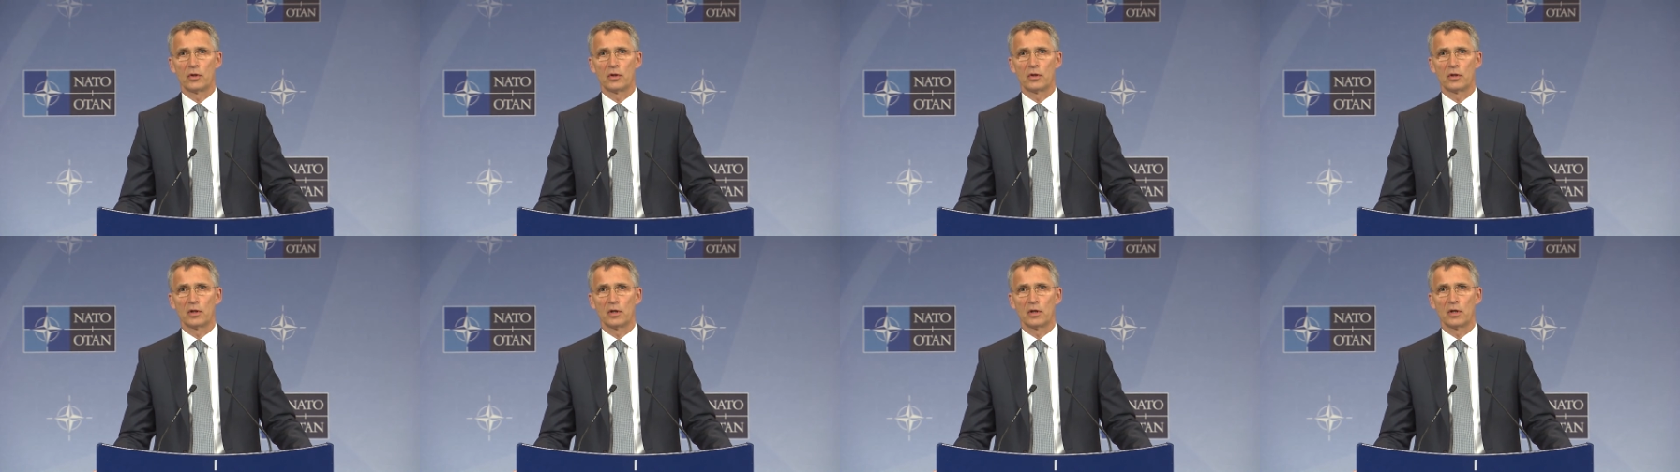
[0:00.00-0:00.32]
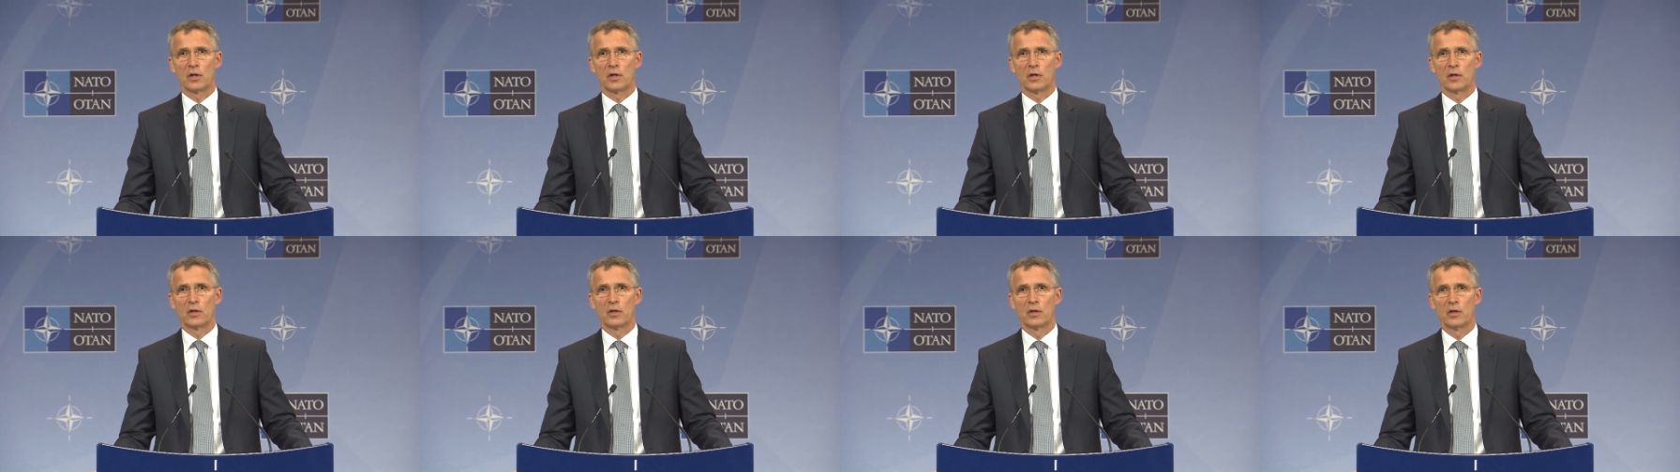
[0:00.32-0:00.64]

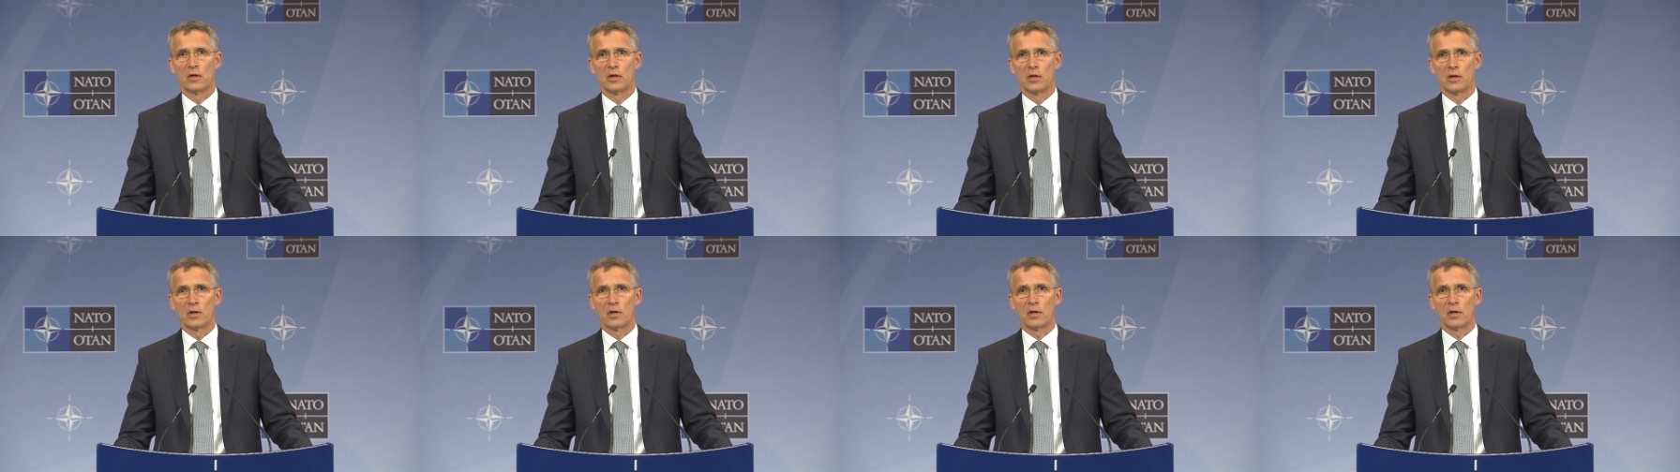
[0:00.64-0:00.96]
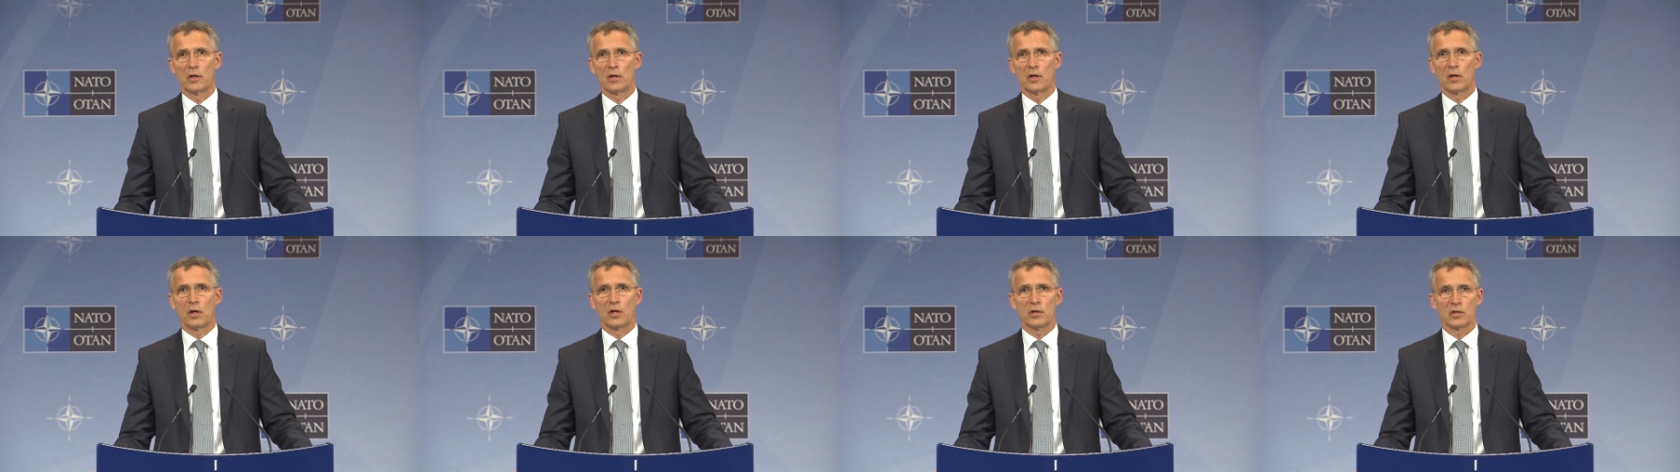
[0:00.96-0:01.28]
the
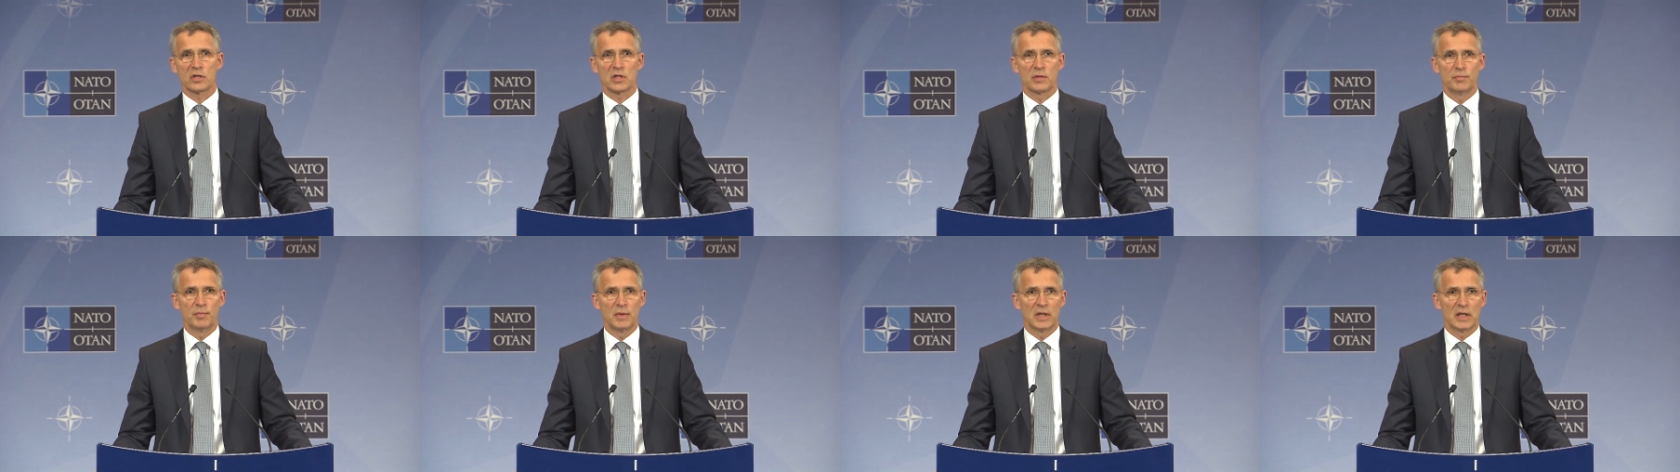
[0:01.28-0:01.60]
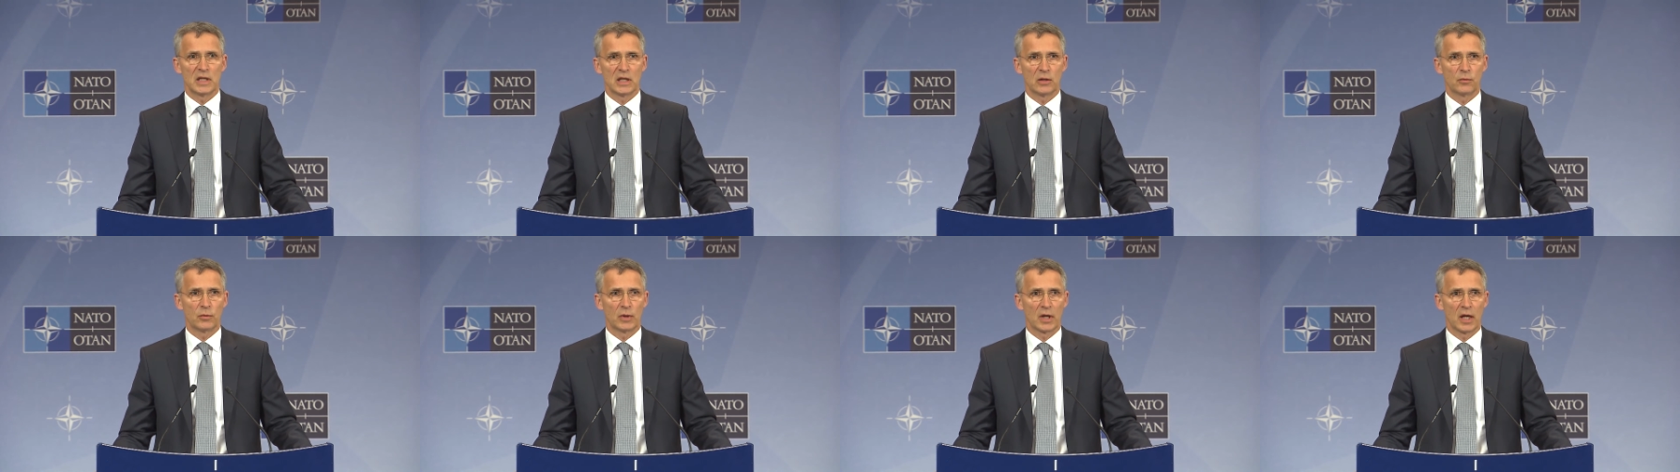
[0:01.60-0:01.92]
last
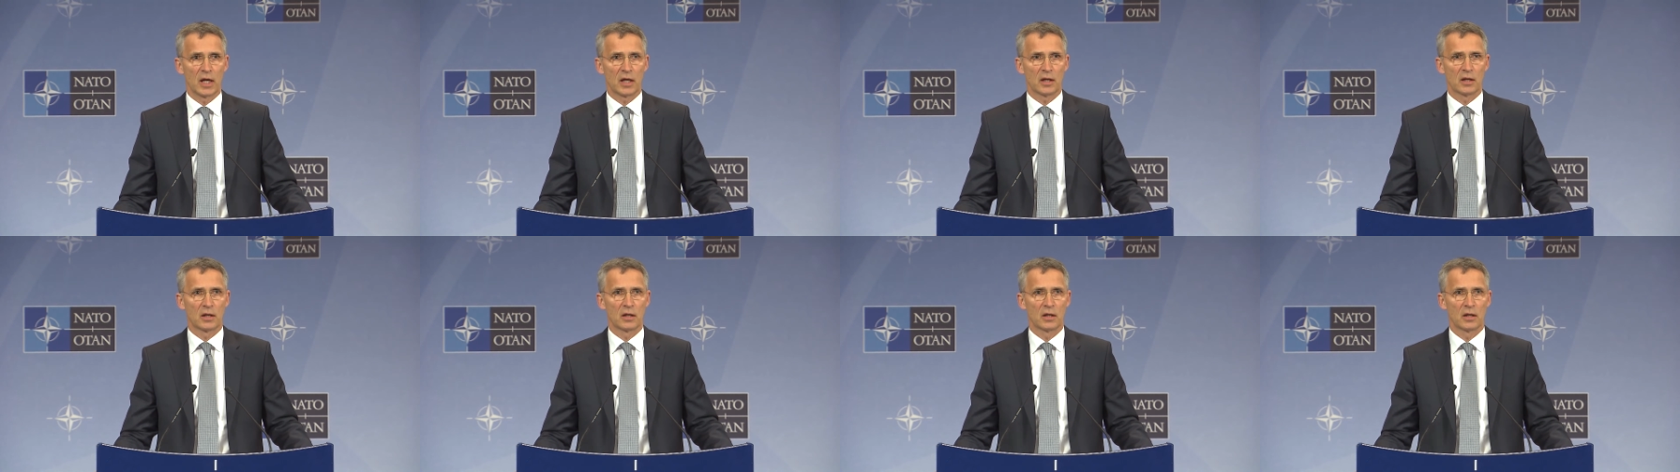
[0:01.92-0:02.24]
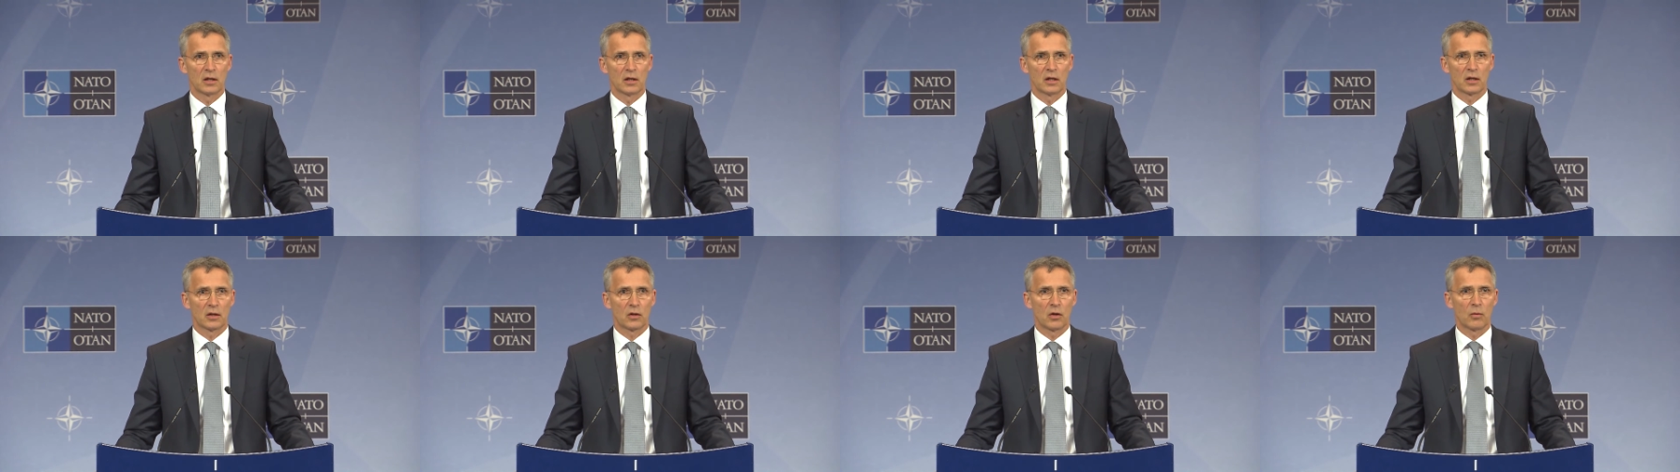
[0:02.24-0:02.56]
meeting we had
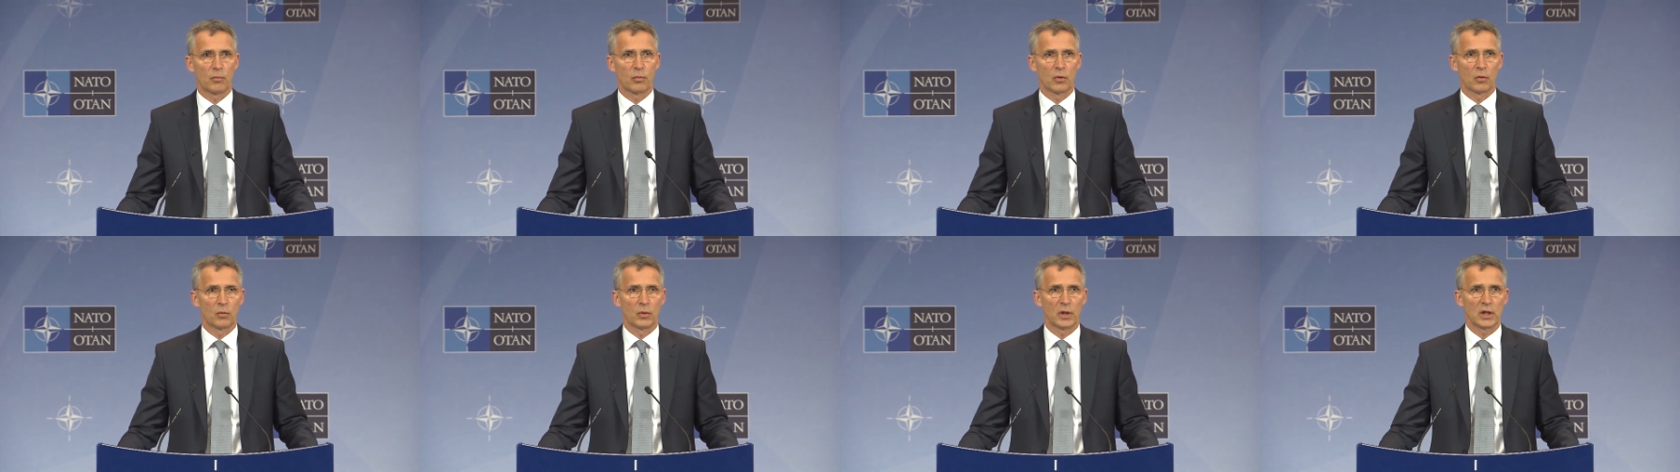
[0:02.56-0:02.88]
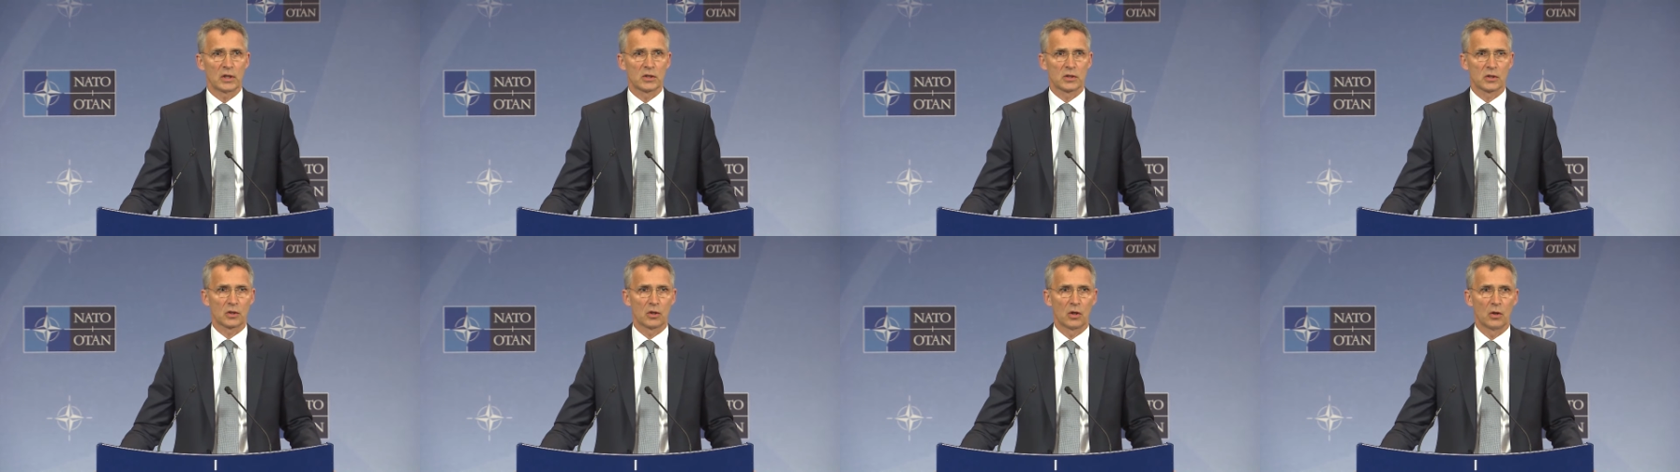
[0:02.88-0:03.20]
a couple of
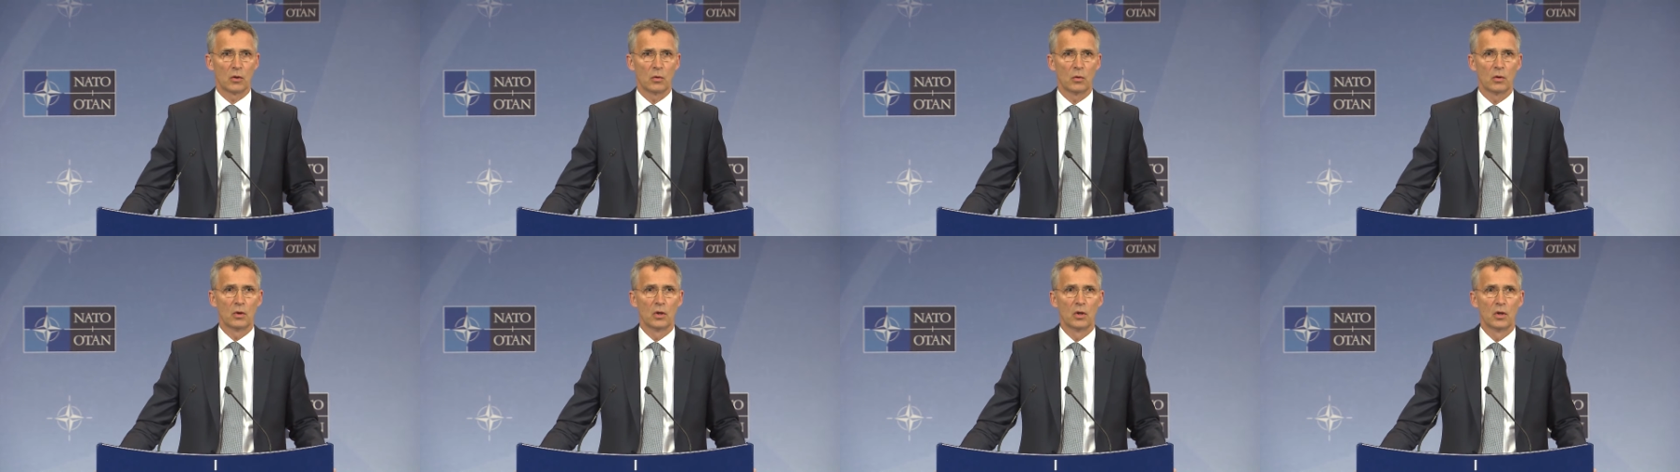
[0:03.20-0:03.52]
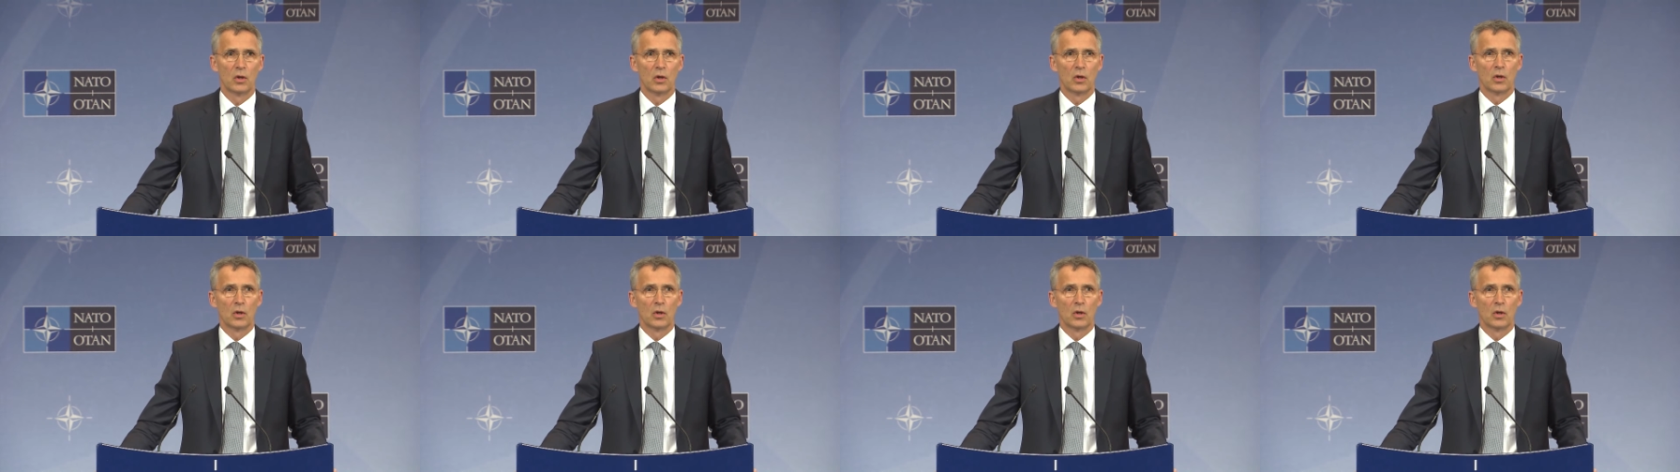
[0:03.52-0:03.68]
weeks ago,